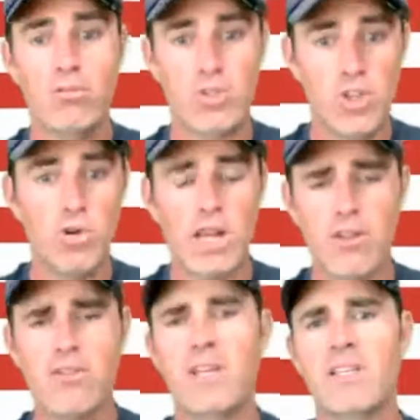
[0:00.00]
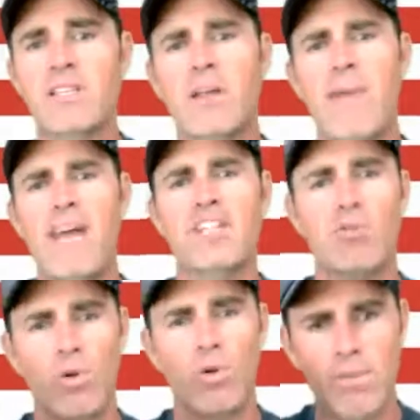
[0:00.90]
doing other things? And imagine
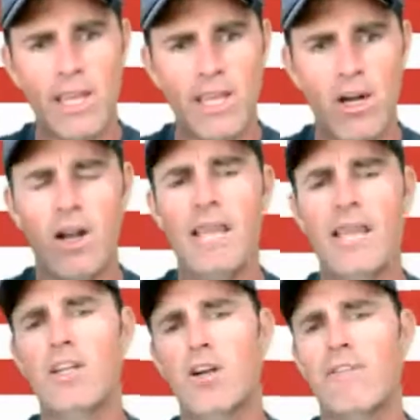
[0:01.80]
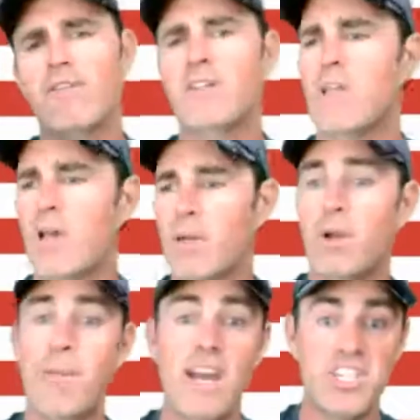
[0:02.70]
when we're making our hand and our fist,
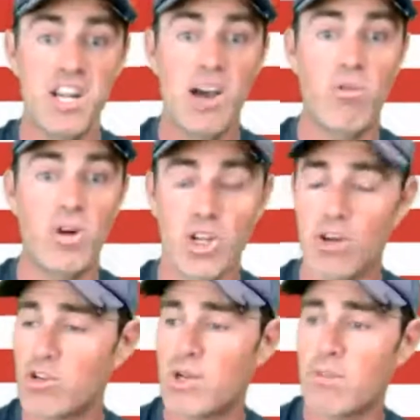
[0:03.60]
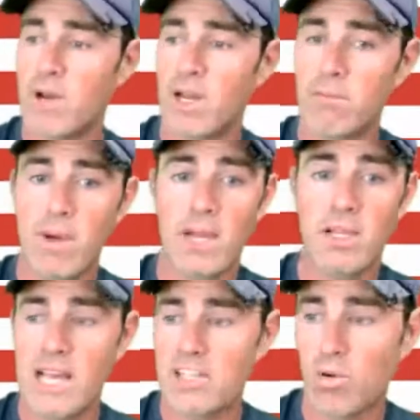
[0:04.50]
but imagine I want to go and drink my
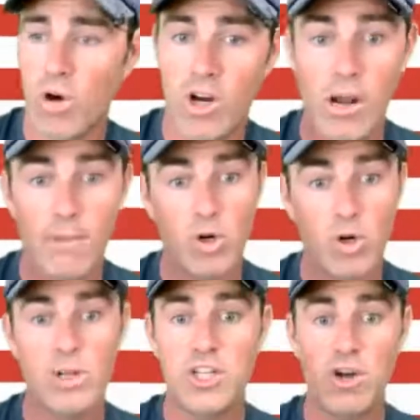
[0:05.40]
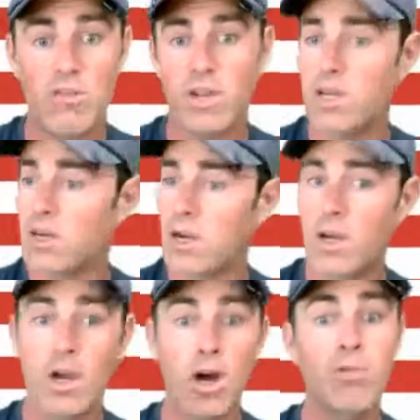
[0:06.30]
glass of water. I'm going to reach over here
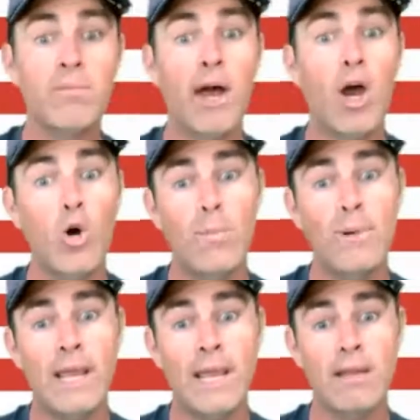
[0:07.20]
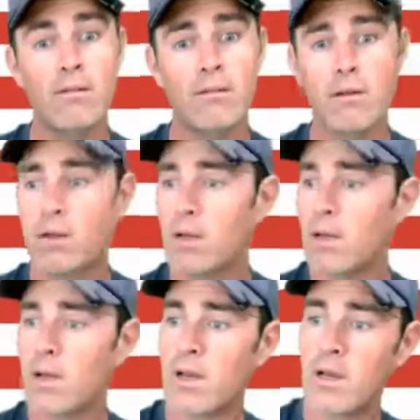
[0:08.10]
with my open hand.
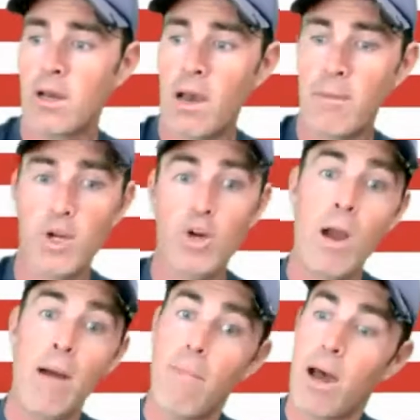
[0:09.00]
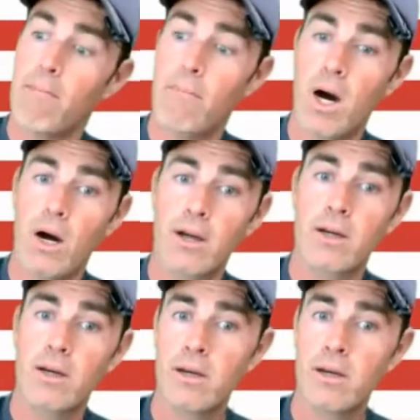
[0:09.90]
I'm going to grab my mug.